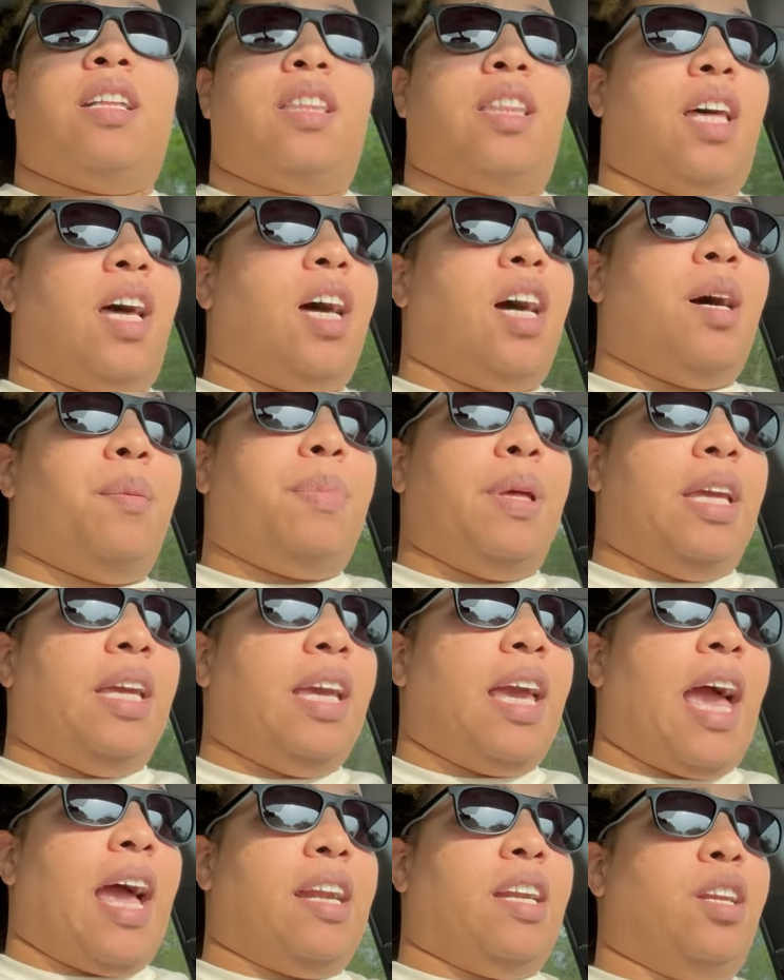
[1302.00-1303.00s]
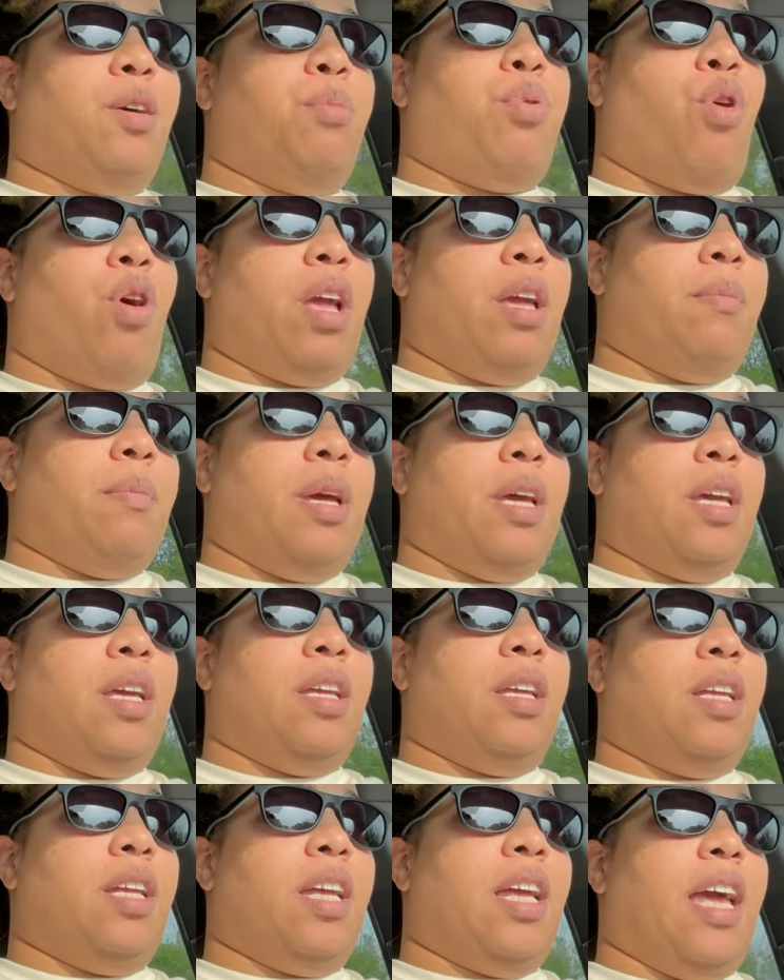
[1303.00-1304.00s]
The hubby had an
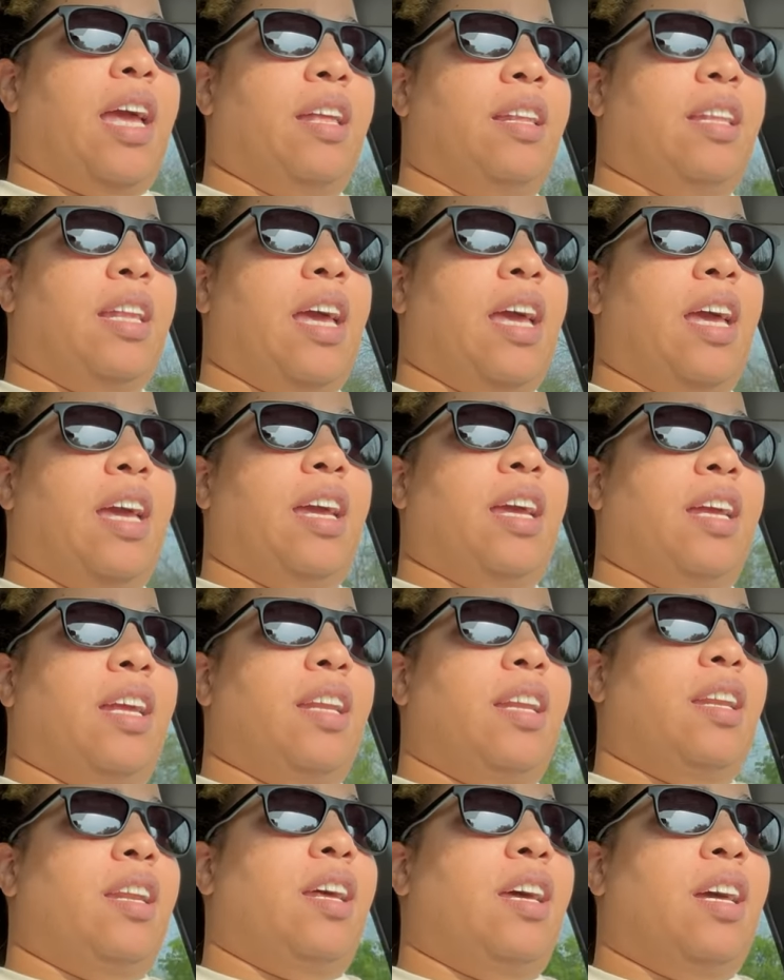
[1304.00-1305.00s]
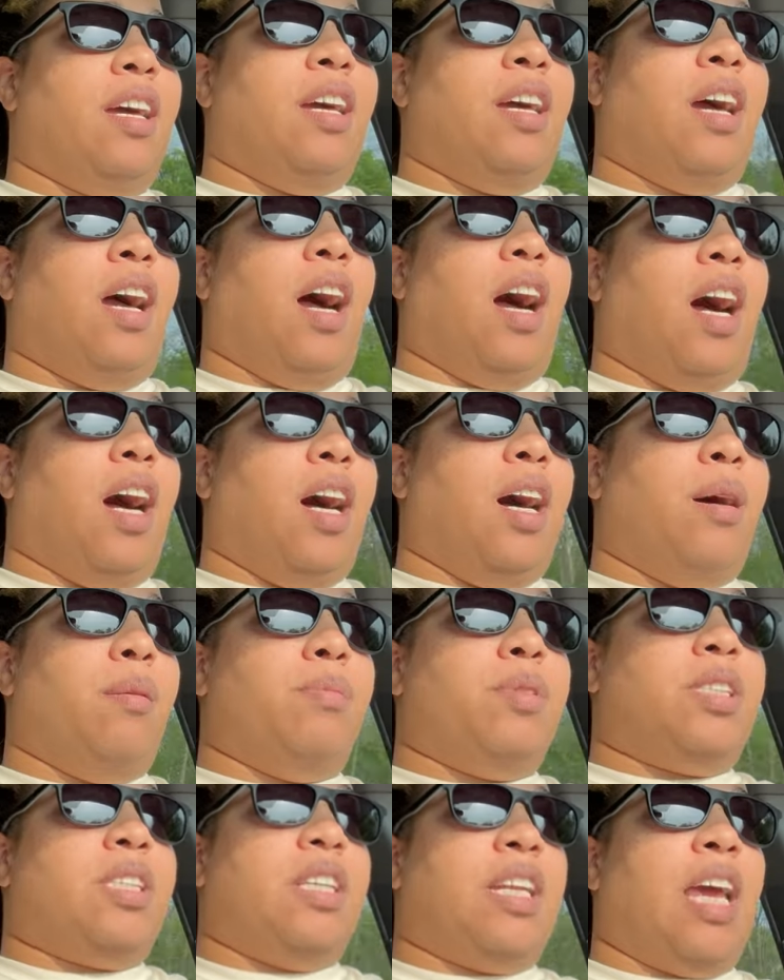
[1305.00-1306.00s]
appointment, and then
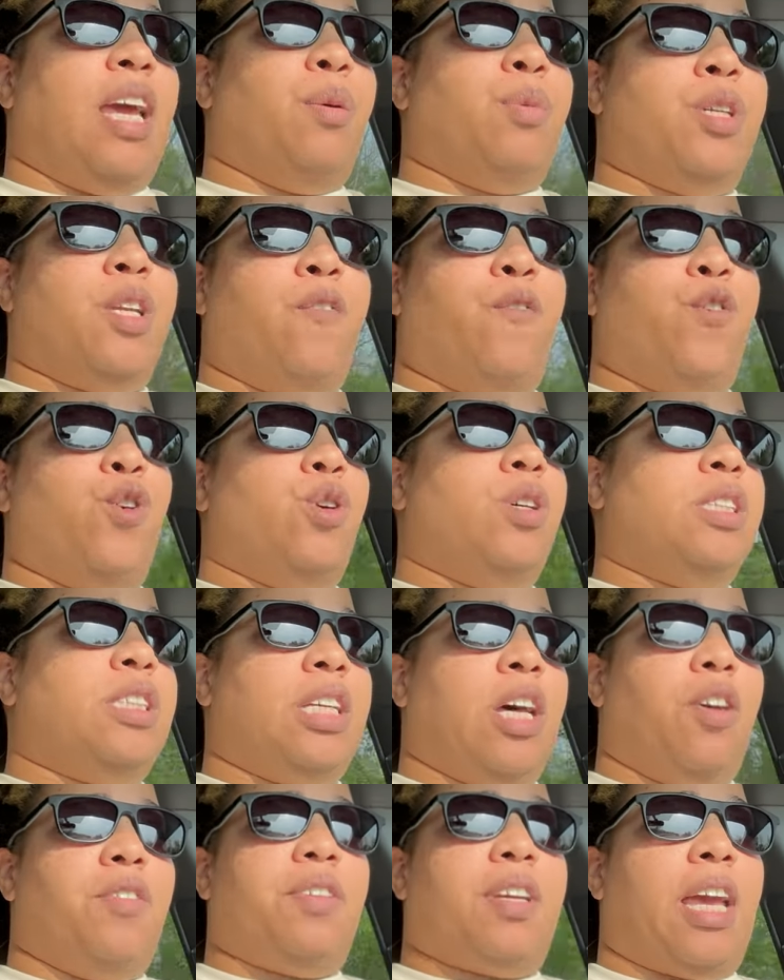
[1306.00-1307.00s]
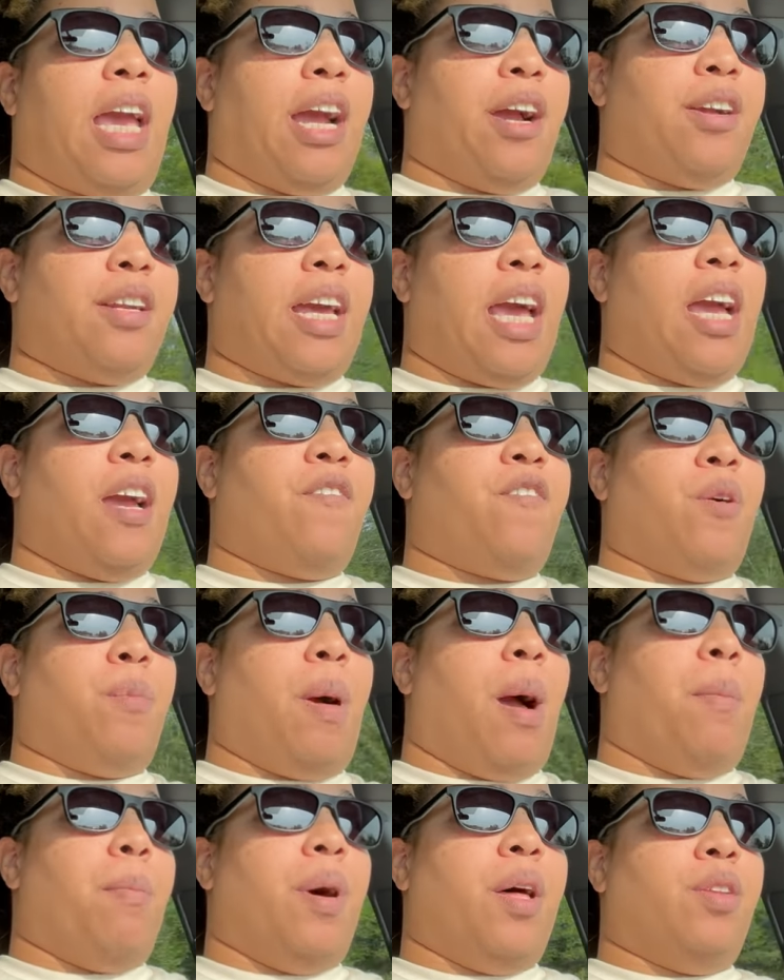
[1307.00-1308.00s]
um, today was full self-care day for
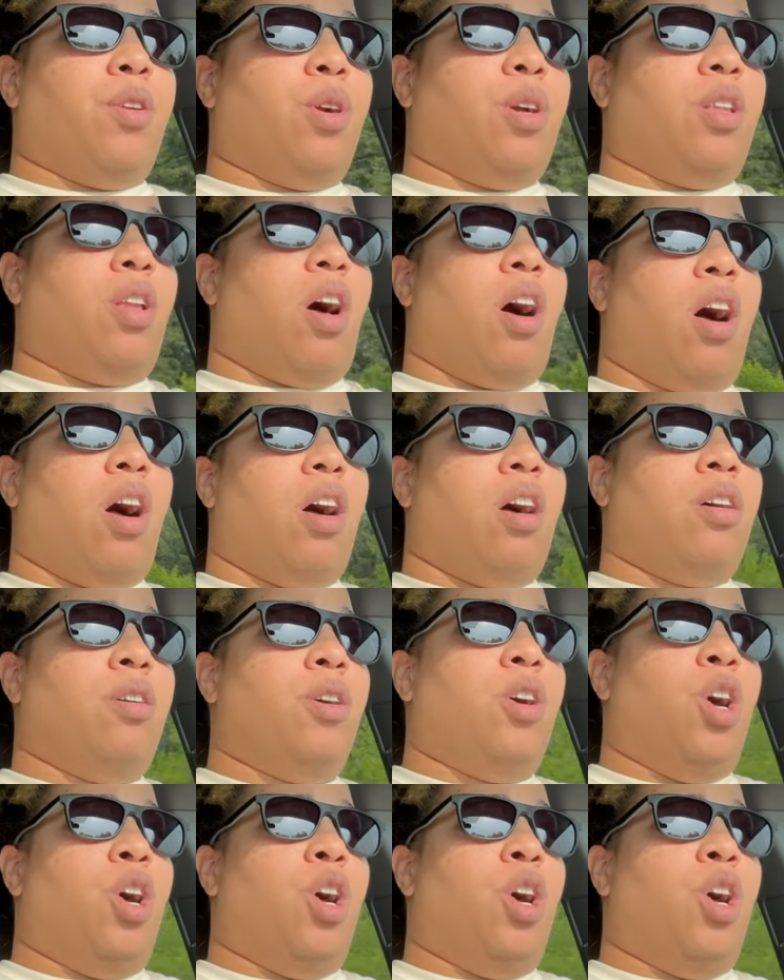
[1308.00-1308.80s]
my mother-in-law.